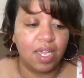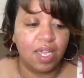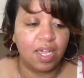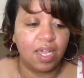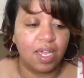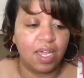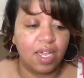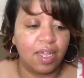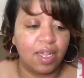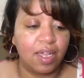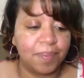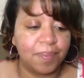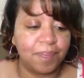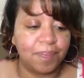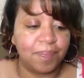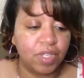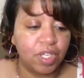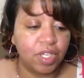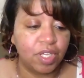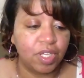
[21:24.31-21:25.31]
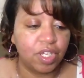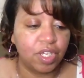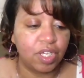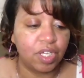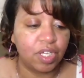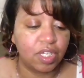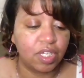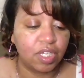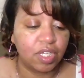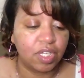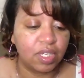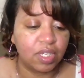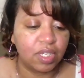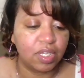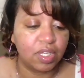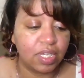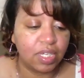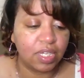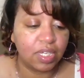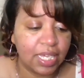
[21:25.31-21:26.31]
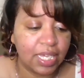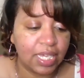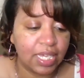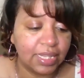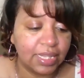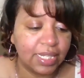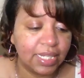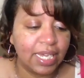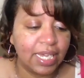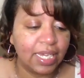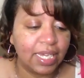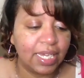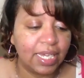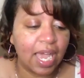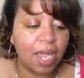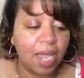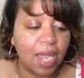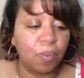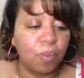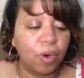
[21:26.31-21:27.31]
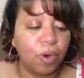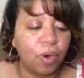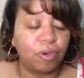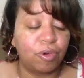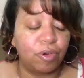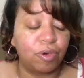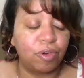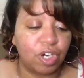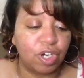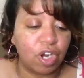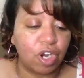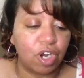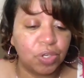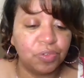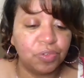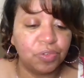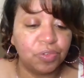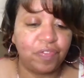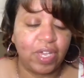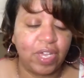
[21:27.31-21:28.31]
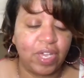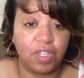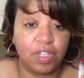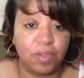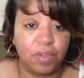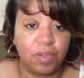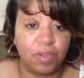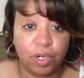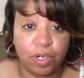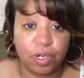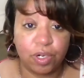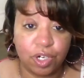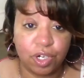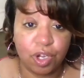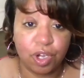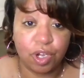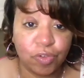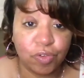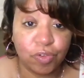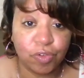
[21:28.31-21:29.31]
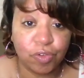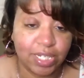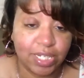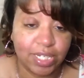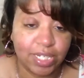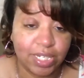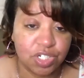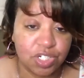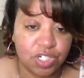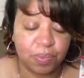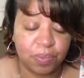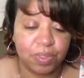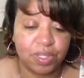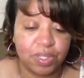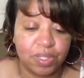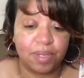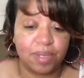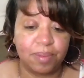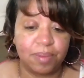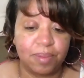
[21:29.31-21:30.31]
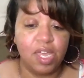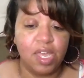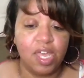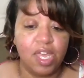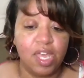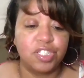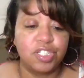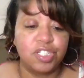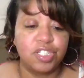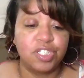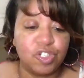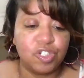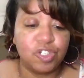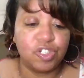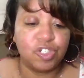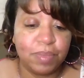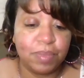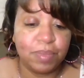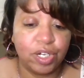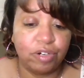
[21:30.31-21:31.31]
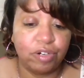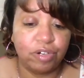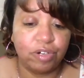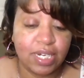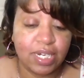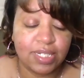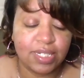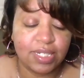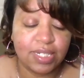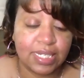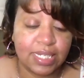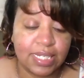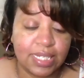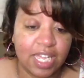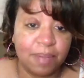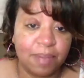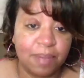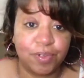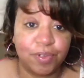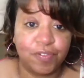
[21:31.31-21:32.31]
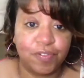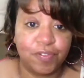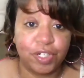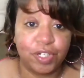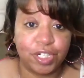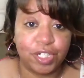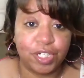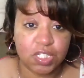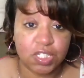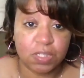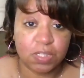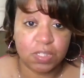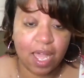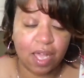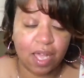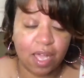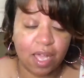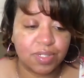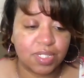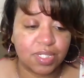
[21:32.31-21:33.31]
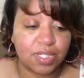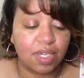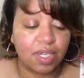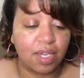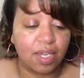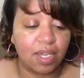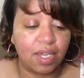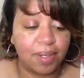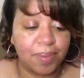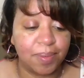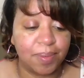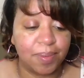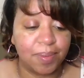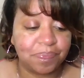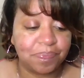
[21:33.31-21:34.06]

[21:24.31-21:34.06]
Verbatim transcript: Um, and let God work on your own faith and work on your own relationship with Him so that you can be a great example for your spouse, um,